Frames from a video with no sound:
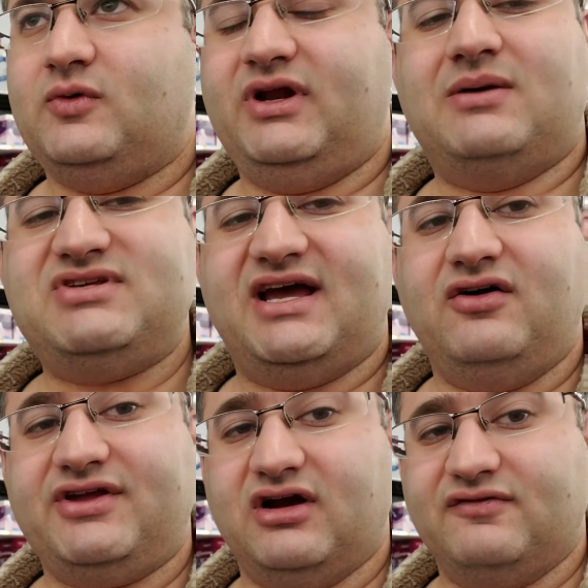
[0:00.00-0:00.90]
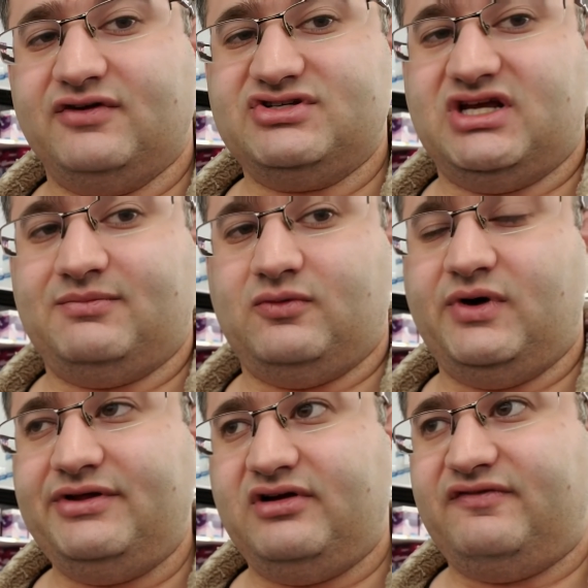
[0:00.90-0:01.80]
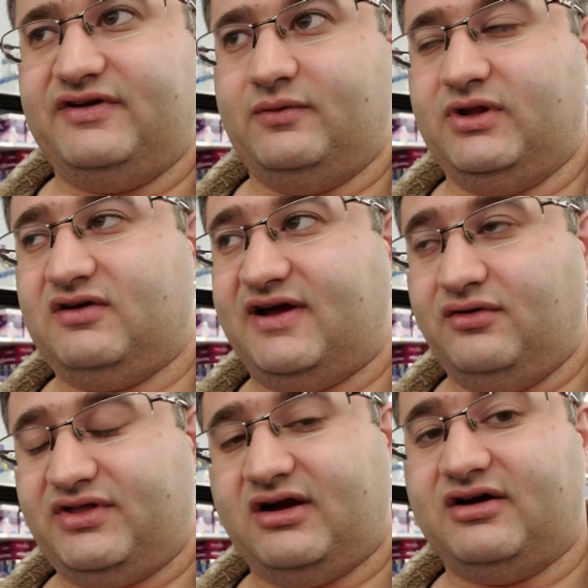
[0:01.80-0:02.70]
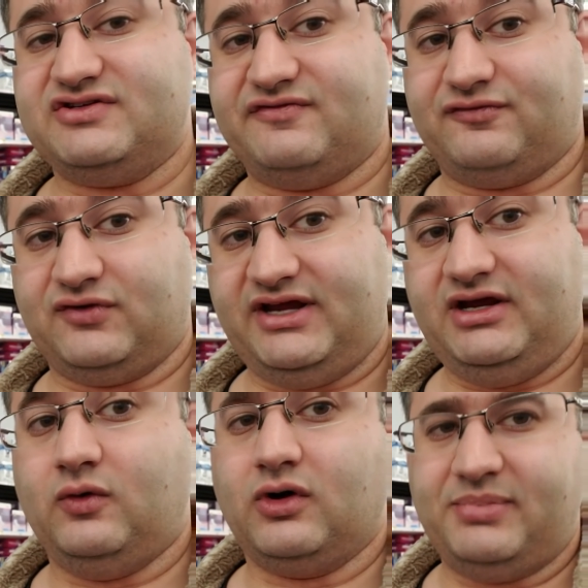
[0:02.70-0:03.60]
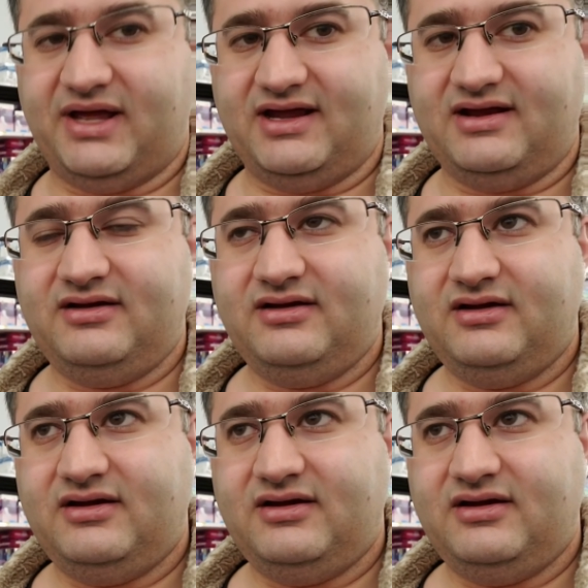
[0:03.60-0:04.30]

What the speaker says: when it comes to healthcare, for example, whether if healthcare is free or paid,